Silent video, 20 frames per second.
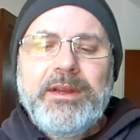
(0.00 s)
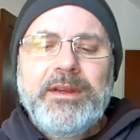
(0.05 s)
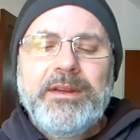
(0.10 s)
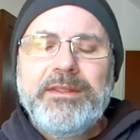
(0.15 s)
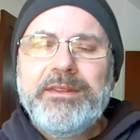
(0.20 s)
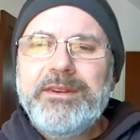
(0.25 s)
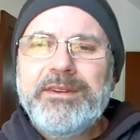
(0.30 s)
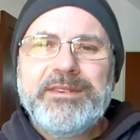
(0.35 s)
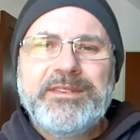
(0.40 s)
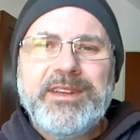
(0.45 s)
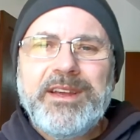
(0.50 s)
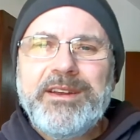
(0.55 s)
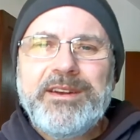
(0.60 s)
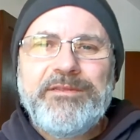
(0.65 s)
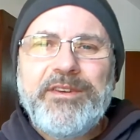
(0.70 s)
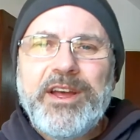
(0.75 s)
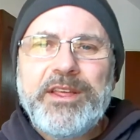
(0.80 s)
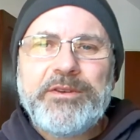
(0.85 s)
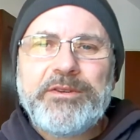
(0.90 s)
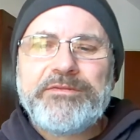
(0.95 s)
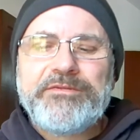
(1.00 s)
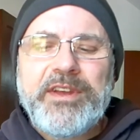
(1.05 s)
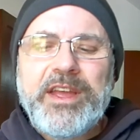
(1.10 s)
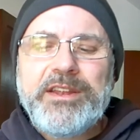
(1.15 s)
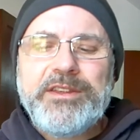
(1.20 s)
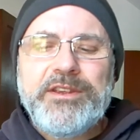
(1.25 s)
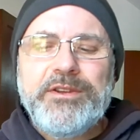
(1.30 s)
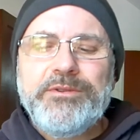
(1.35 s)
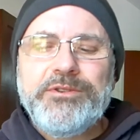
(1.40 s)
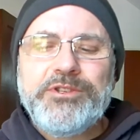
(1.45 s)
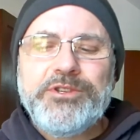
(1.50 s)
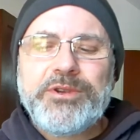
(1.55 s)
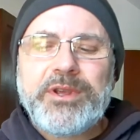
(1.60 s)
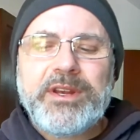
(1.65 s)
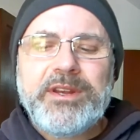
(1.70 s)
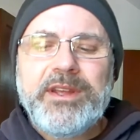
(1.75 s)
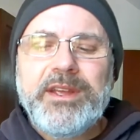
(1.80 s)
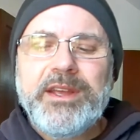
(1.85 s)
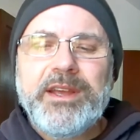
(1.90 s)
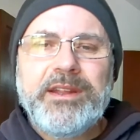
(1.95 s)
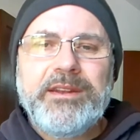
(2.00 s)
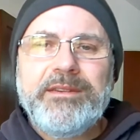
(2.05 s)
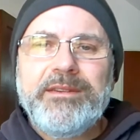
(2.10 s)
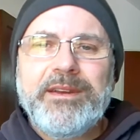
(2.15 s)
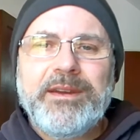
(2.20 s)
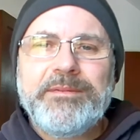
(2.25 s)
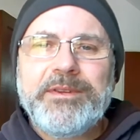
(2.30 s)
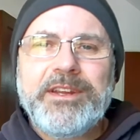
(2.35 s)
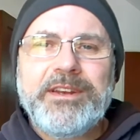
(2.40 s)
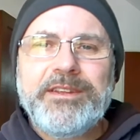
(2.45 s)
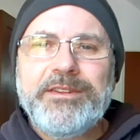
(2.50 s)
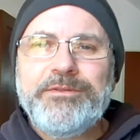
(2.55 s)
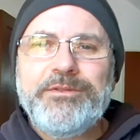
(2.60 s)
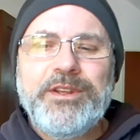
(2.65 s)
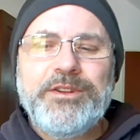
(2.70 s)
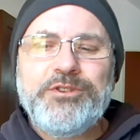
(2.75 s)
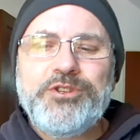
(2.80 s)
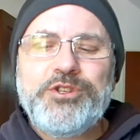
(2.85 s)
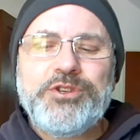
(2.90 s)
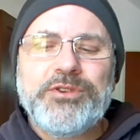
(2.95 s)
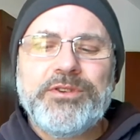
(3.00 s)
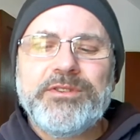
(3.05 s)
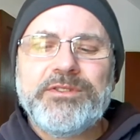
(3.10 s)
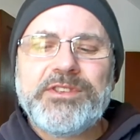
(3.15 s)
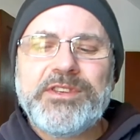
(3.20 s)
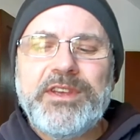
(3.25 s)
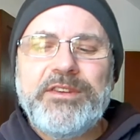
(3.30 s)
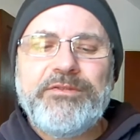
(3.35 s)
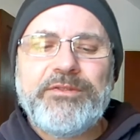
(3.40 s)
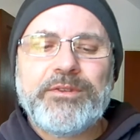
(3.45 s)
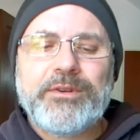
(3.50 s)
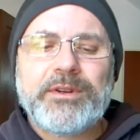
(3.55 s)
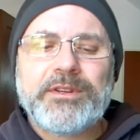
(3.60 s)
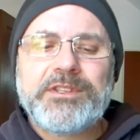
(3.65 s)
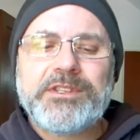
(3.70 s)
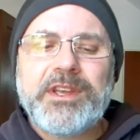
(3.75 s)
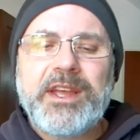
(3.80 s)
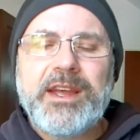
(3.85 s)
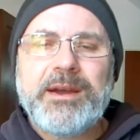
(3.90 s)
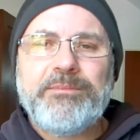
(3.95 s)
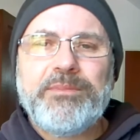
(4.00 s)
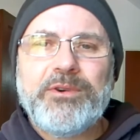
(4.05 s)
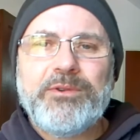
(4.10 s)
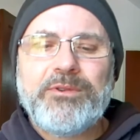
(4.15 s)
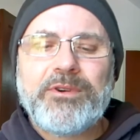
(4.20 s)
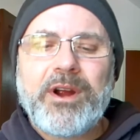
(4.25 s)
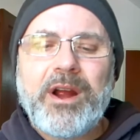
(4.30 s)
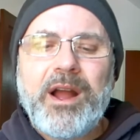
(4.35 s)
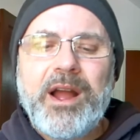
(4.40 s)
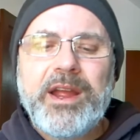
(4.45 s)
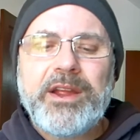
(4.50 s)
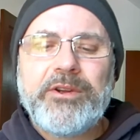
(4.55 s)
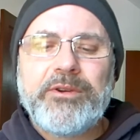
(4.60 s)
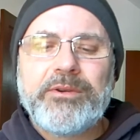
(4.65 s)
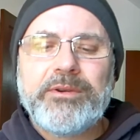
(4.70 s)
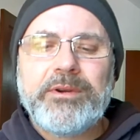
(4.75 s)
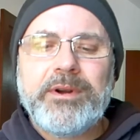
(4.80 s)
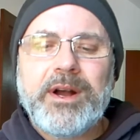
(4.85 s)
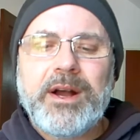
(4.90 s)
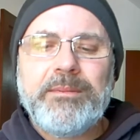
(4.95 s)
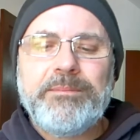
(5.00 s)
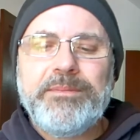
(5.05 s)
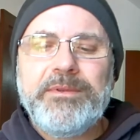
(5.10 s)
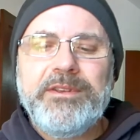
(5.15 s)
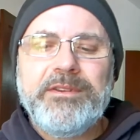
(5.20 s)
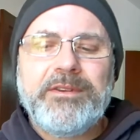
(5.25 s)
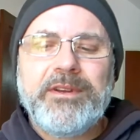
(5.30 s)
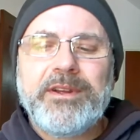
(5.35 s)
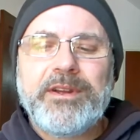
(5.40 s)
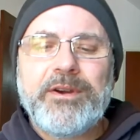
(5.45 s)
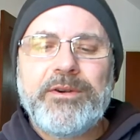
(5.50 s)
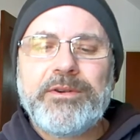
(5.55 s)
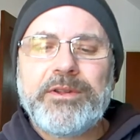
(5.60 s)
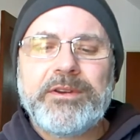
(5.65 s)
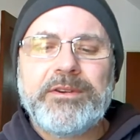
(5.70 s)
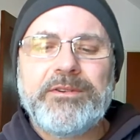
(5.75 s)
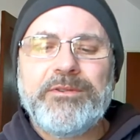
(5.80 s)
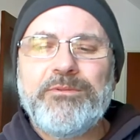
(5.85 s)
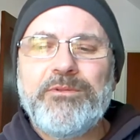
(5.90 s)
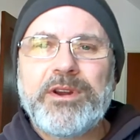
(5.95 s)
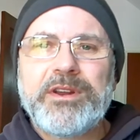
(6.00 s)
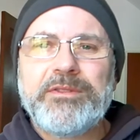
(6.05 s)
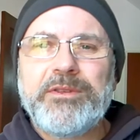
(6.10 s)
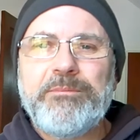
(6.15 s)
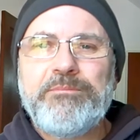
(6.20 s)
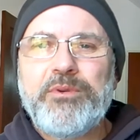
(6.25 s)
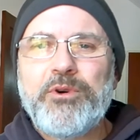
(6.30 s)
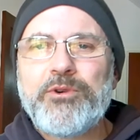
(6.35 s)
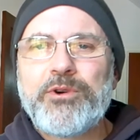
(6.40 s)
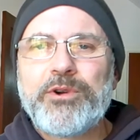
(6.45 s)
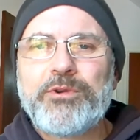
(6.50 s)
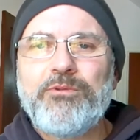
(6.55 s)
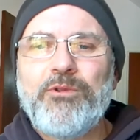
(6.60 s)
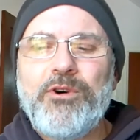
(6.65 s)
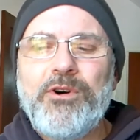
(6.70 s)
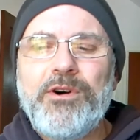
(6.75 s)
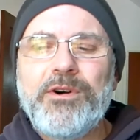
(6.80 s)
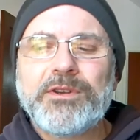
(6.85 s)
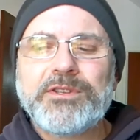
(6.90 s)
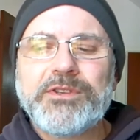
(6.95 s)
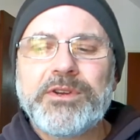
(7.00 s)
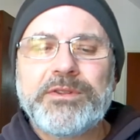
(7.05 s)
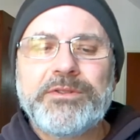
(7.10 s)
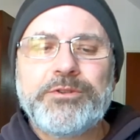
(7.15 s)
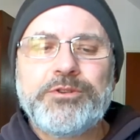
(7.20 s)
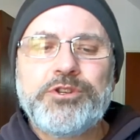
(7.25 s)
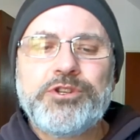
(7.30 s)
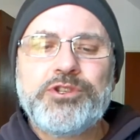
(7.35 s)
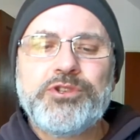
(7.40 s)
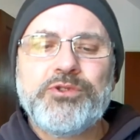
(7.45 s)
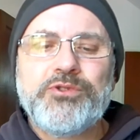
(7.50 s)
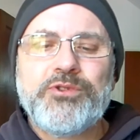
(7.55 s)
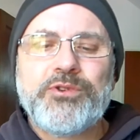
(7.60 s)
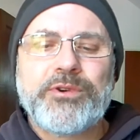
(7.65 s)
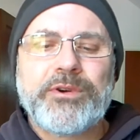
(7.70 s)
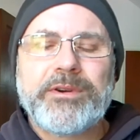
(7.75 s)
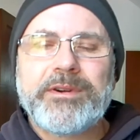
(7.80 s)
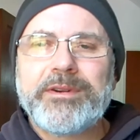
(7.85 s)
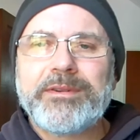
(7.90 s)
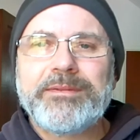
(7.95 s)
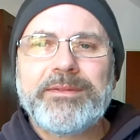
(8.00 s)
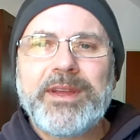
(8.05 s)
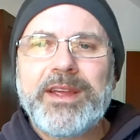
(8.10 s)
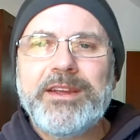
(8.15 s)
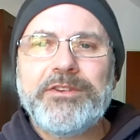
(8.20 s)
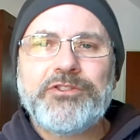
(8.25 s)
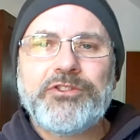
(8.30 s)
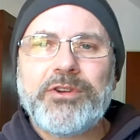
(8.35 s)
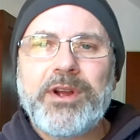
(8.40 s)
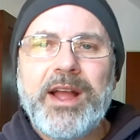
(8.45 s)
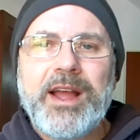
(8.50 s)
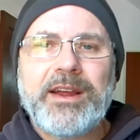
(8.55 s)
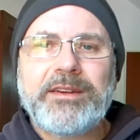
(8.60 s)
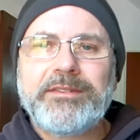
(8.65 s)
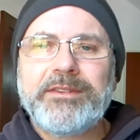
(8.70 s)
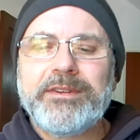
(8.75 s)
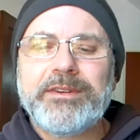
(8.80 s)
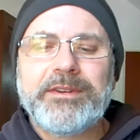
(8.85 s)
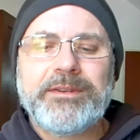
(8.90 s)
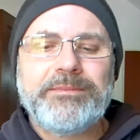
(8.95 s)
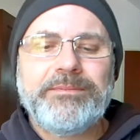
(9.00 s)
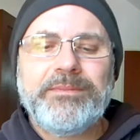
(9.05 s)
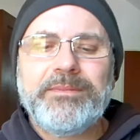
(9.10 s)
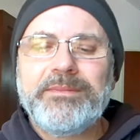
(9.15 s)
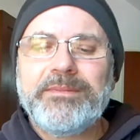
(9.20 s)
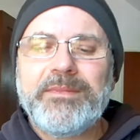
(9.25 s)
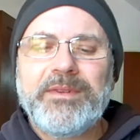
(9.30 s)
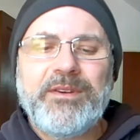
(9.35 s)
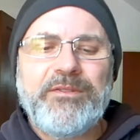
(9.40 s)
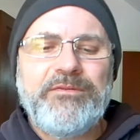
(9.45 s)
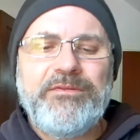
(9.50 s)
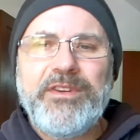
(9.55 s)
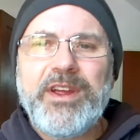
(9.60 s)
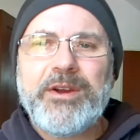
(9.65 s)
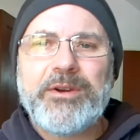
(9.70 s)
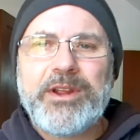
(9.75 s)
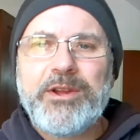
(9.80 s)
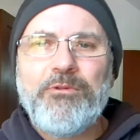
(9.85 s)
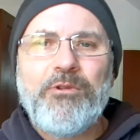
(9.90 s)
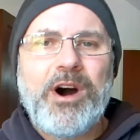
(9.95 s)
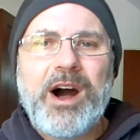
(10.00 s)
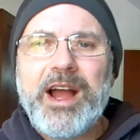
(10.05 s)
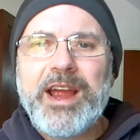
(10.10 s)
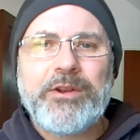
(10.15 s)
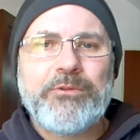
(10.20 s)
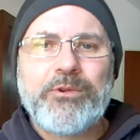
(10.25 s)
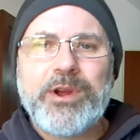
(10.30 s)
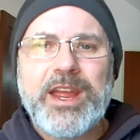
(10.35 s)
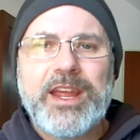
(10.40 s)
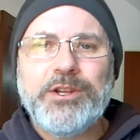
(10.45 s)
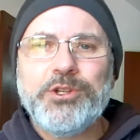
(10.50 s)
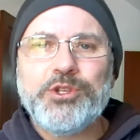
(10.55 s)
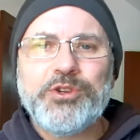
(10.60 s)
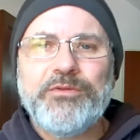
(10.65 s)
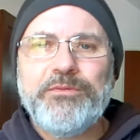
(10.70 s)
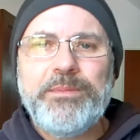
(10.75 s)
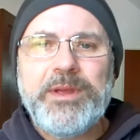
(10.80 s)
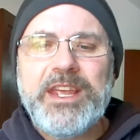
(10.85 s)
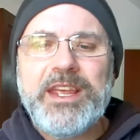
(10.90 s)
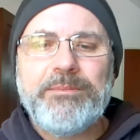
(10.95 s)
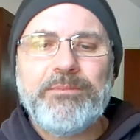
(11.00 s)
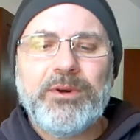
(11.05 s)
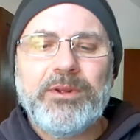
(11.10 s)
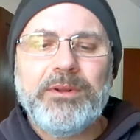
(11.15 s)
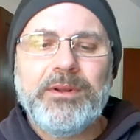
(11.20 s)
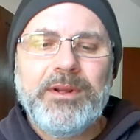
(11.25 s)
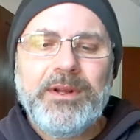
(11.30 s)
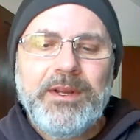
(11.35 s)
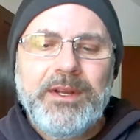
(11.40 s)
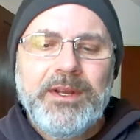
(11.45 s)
And there are a ton of other venues you can hit. I mean, in Jersey, for example, where I grew up, you can go to one of the boardwalks on the shore. They attract a very wide range of people.